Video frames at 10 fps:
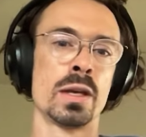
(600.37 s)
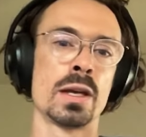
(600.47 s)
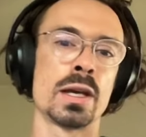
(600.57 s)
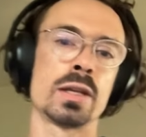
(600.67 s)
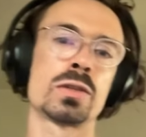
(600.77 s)

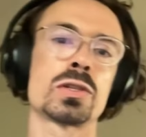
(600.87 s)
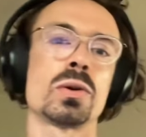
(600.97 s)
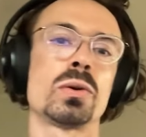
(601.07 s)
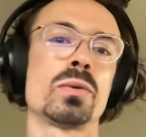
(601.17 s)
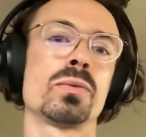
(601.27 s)
And
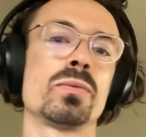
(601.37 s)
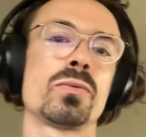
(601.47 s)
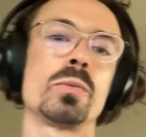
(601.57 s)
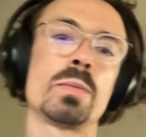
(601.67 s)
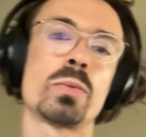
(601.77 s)
so
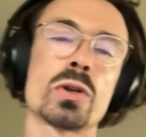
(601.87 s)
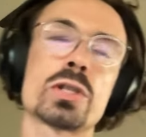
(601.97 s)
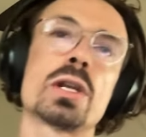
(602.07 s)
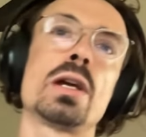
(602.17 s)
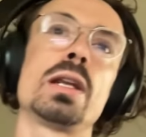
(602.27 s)
for me
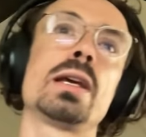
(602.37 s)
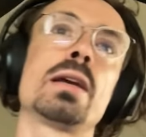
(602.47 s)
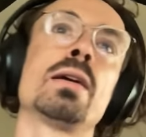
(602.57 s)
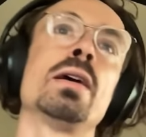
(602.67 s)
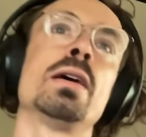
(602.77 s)

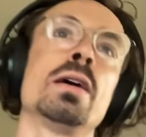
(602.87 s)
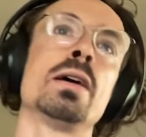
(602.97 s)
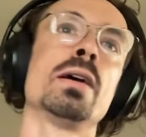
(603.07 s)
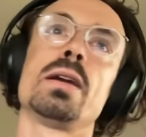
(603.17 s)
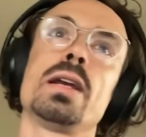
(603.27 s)
personally,
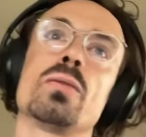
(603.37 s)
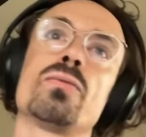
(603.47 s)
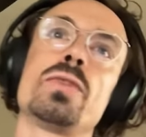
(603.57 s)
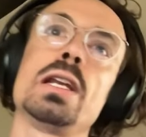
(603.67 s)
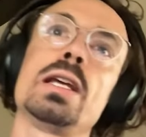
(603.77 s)

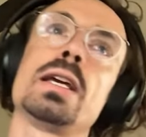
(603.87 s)
really